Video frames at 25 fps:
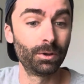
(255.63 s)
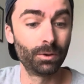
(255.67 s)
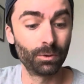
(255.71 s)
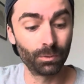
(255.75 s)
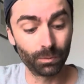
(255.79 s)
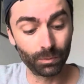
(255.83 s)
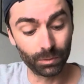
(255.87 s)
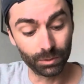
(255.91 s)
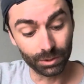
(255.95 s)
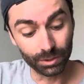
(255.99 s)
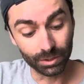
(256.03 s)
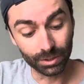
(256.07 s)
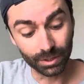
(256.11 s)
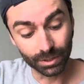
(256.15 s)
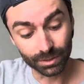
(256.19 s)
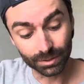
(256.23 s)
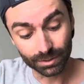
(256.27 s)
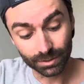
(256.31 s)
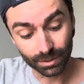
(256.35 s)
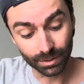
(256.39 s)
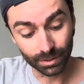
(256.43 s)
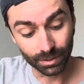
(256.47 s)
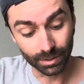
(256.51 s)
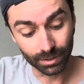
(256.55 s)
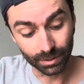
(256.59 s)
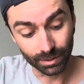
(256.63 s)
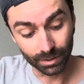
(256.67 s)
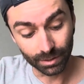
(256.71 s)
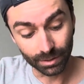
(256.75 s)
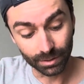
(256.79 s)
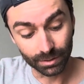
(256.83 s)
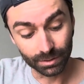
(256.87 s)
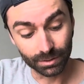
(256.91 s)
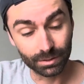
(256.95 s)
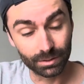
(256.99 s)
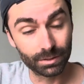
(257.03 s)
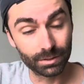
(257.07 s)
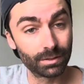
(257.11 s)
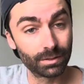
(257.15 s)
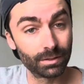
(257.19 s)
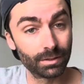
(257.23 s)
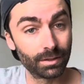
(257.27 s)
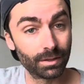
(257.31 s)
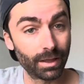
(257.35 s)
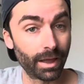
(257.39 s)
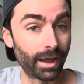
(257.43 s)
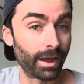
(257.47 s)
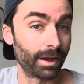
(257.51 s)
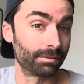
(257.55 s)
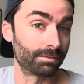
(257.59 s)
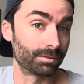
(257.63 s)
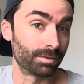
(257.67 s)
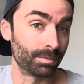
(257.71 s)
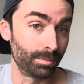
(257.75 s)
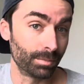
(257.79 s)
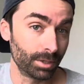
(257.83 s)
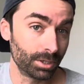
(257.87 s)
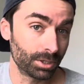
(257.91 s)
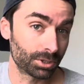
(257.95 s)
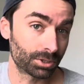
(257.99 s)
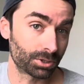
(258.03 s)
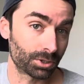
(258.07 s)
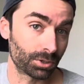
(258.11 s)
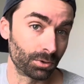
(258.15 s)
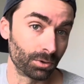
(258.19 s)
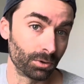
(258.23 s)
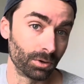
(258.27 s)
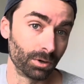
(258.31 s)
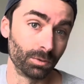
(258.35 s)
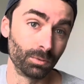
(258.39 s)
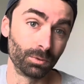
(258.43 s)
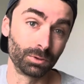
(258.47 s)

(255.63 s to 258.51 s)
When you get to the half diminished chord,